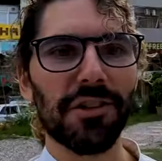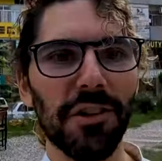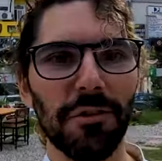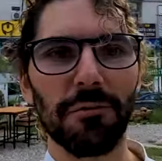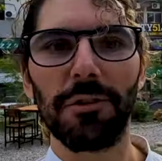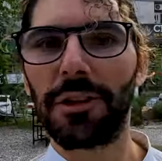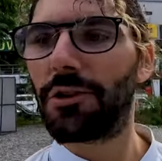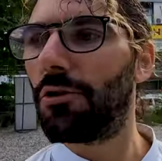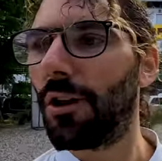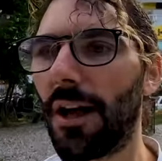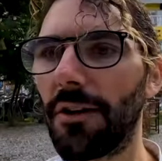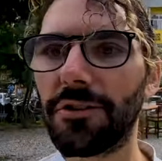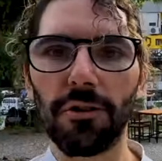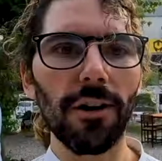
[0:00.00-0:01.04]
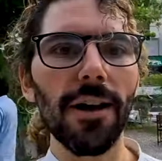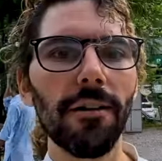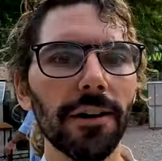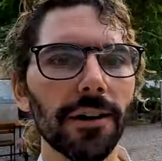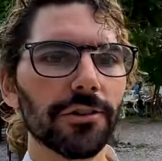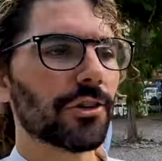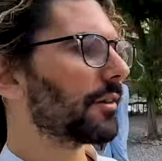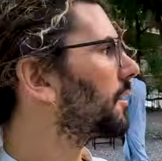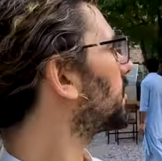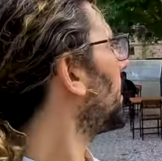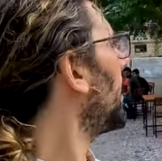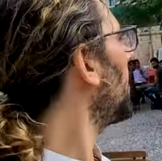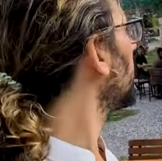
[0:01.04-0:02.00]
this is a really cool outdoor area. Check
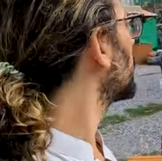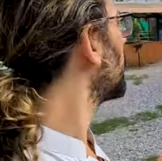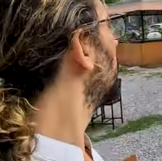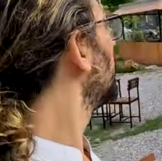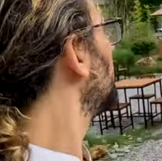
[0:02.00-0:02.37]
this out.